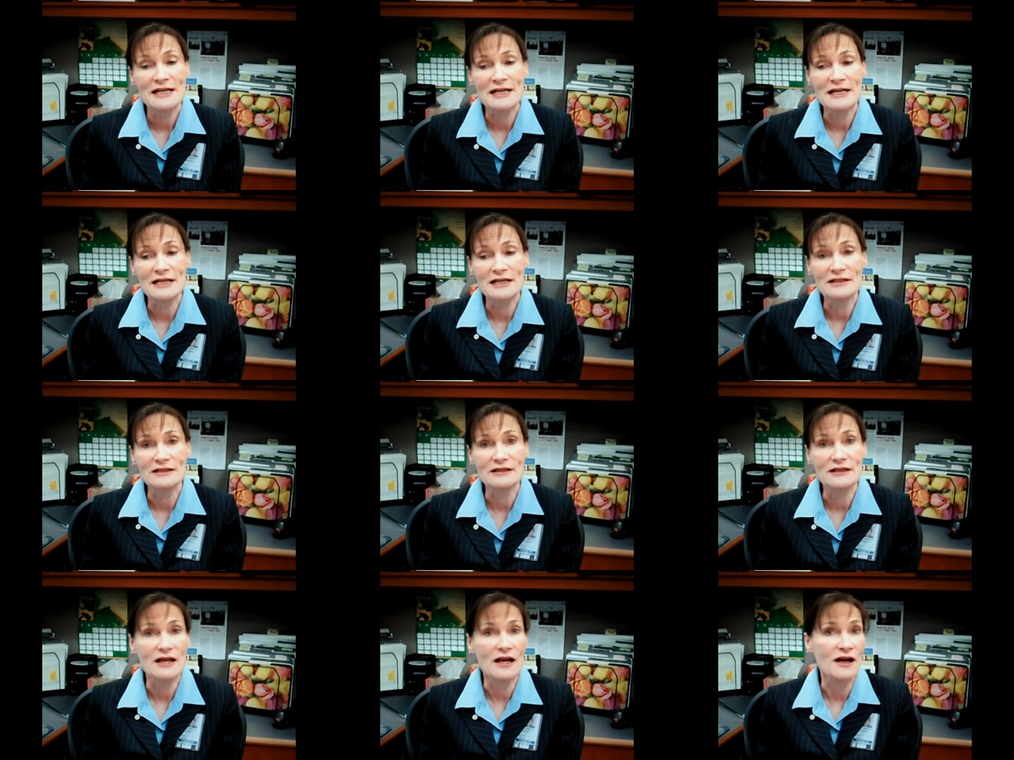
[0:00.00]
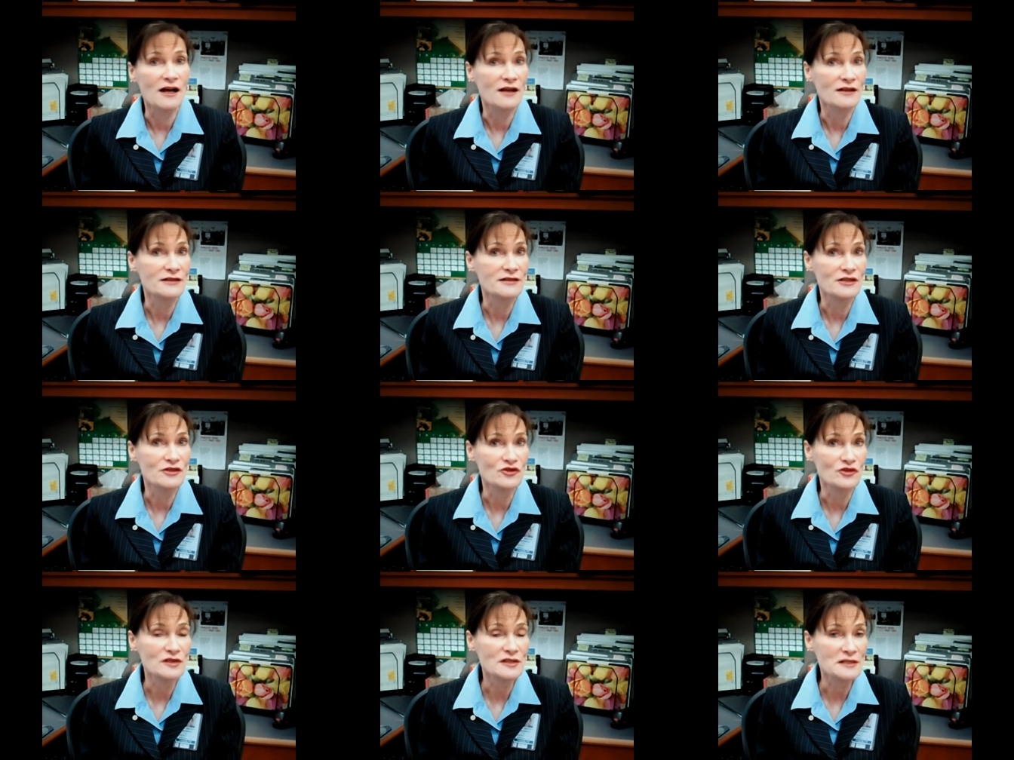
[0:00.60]
and I
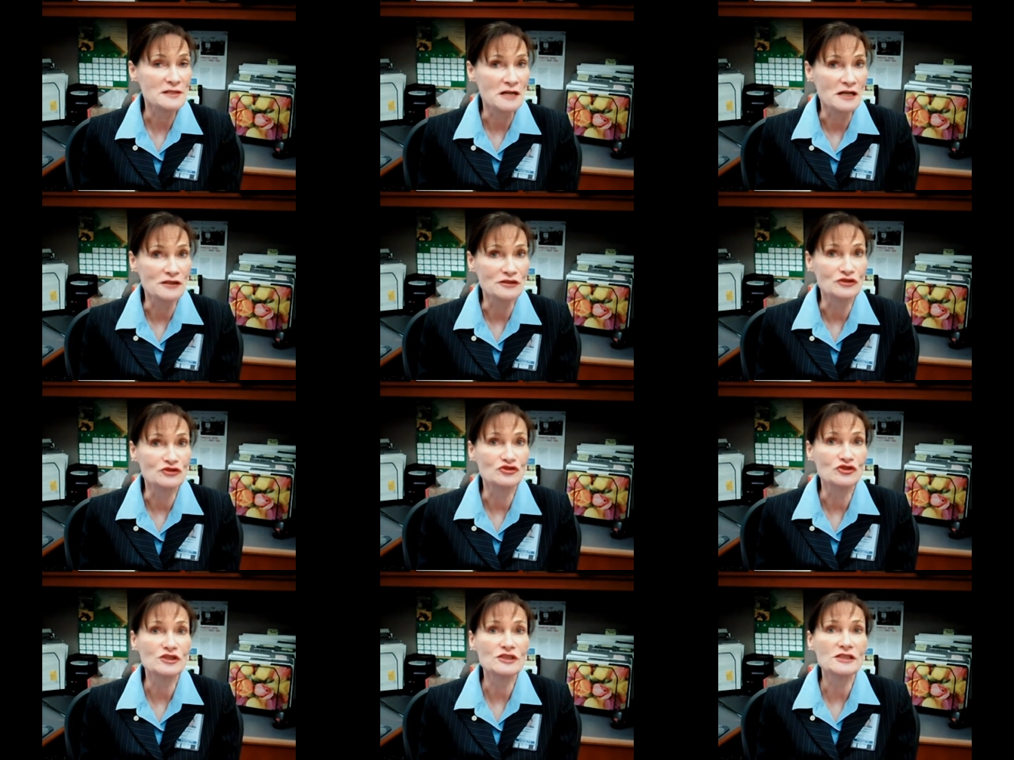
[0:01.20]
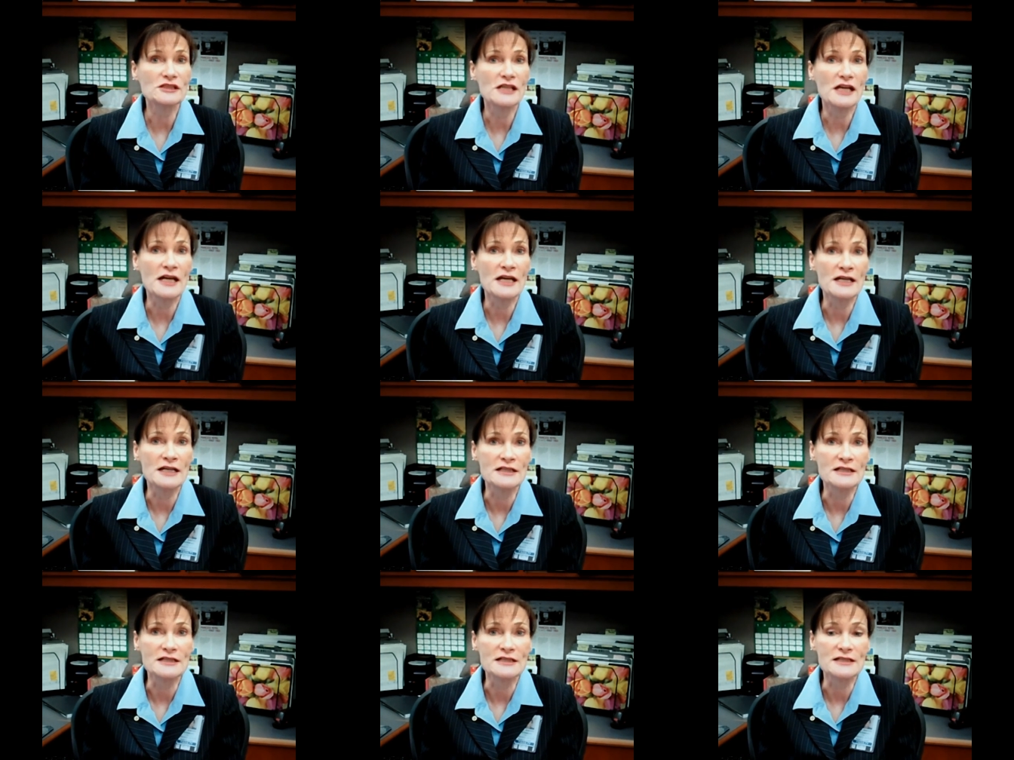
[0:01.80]
teach histology,
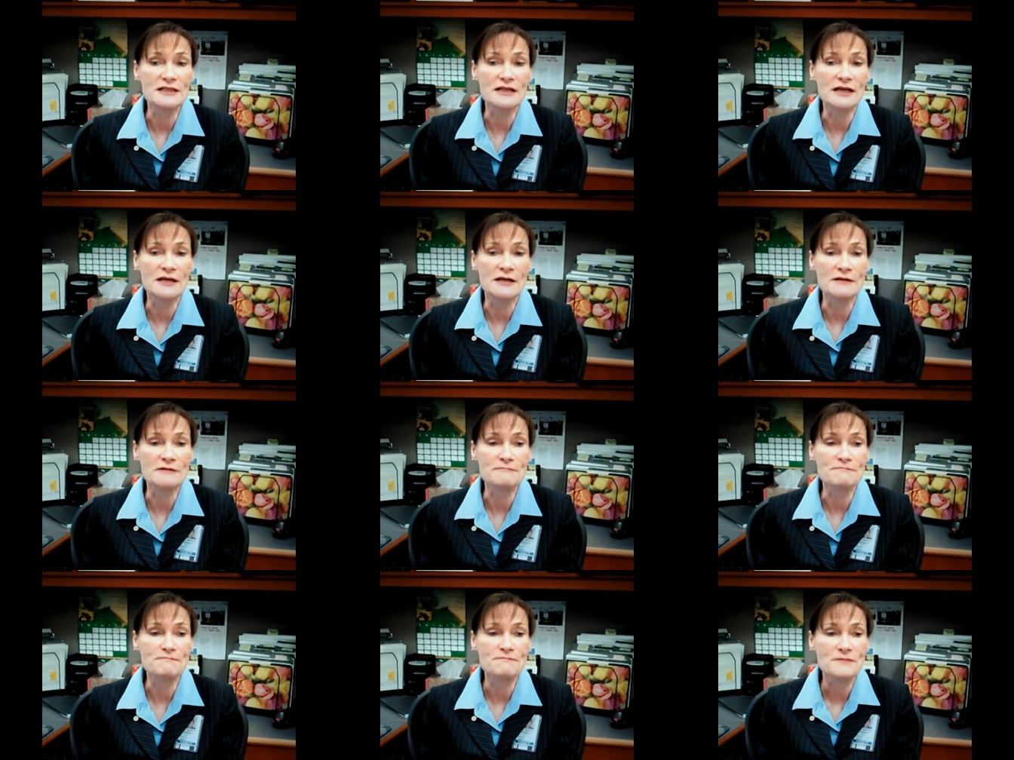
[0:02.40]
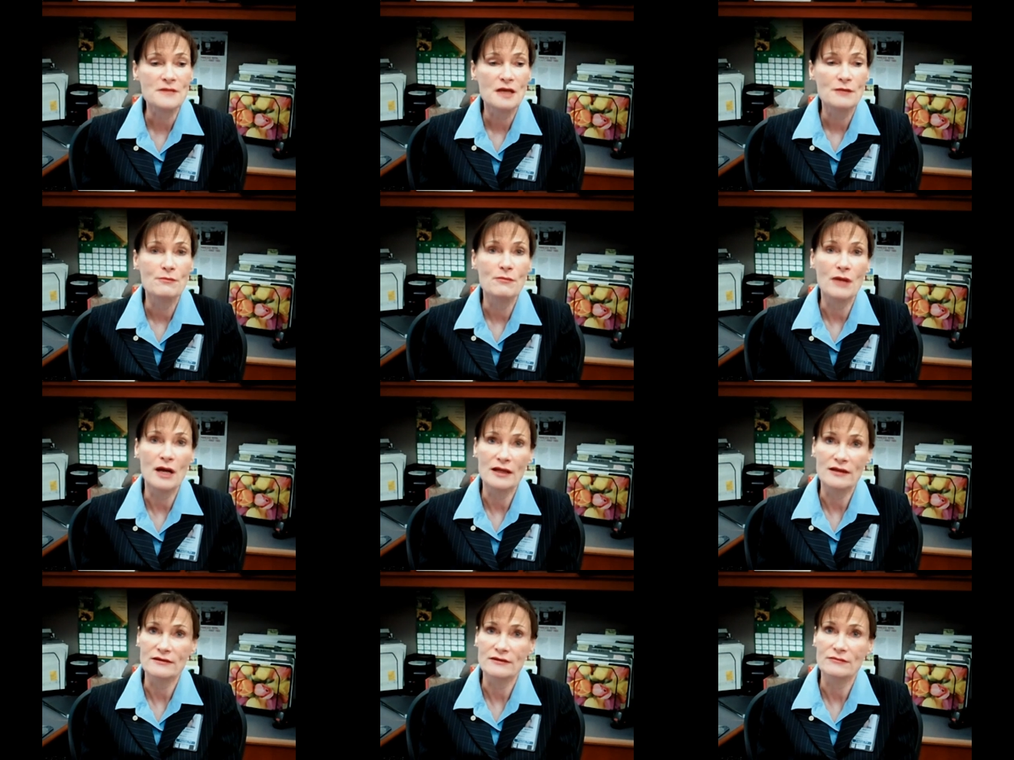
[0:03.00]
and um,
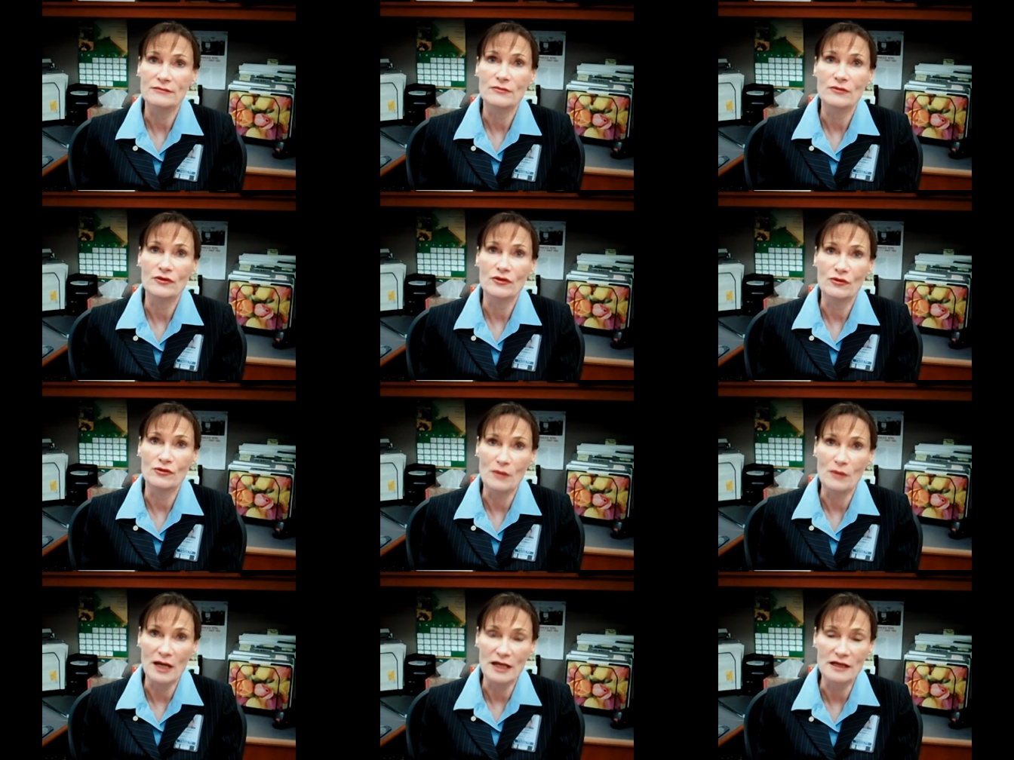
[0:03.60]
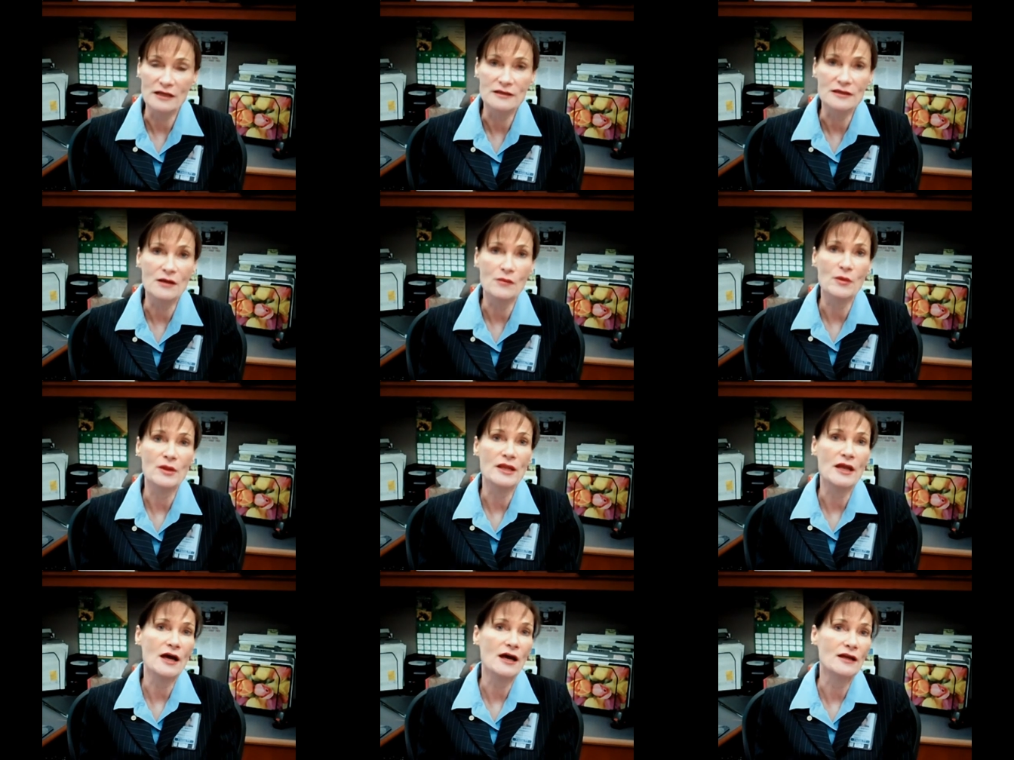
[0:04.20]
might you might end
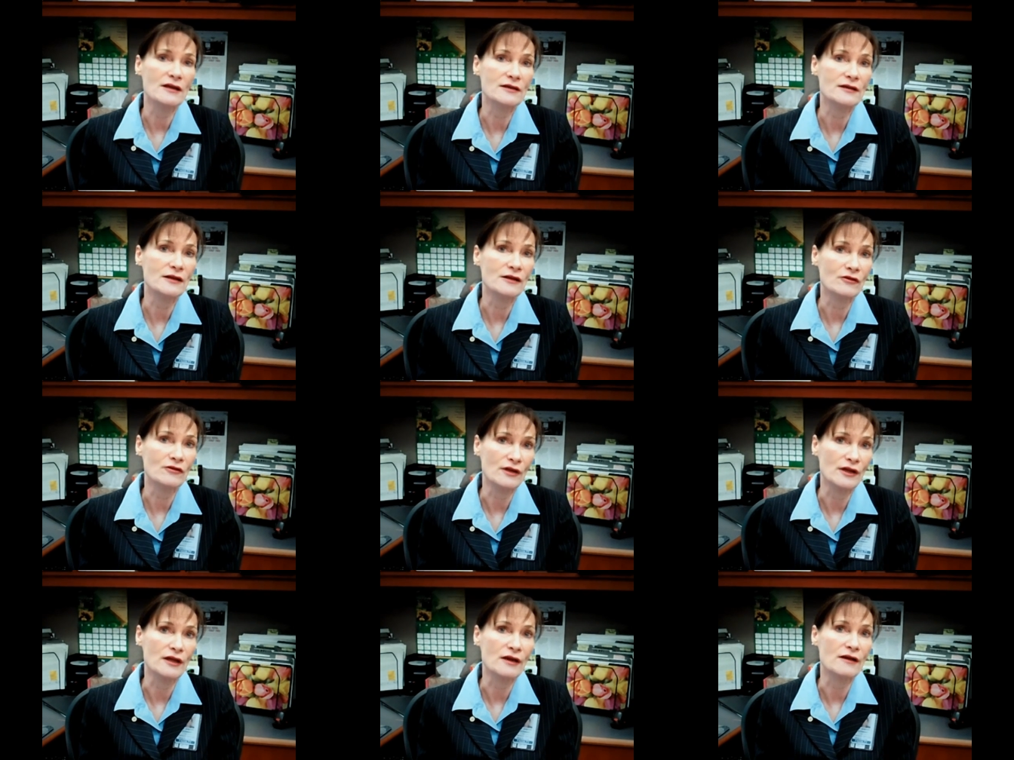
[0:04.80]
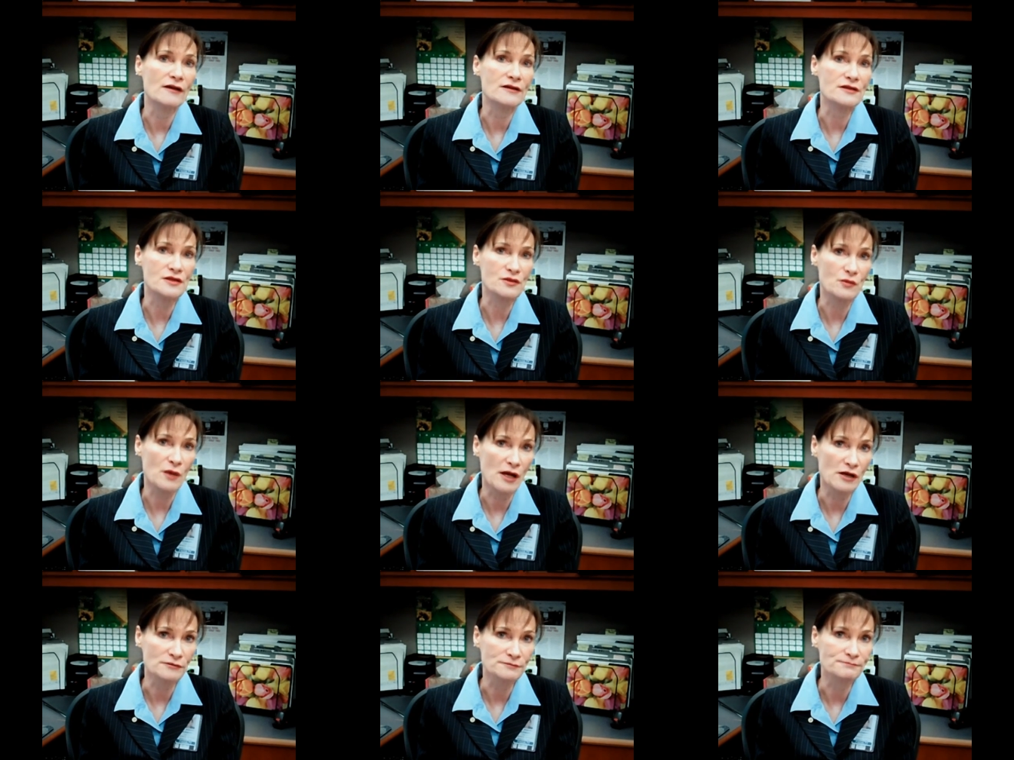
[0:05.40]
up in that area as
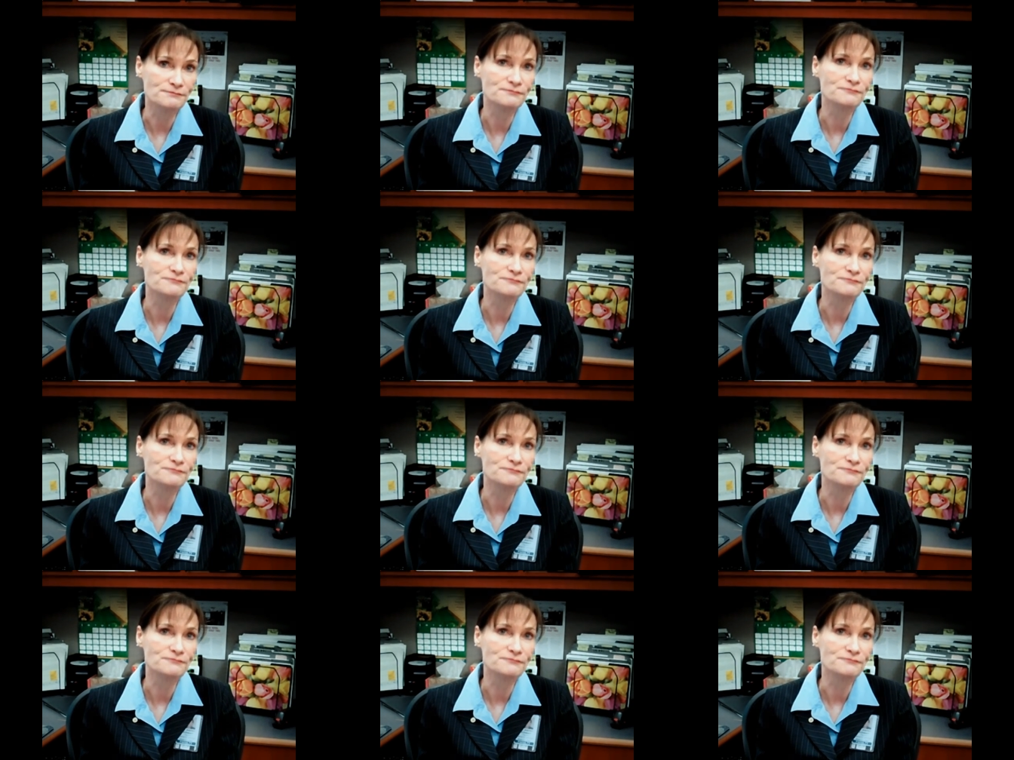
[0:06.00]
well.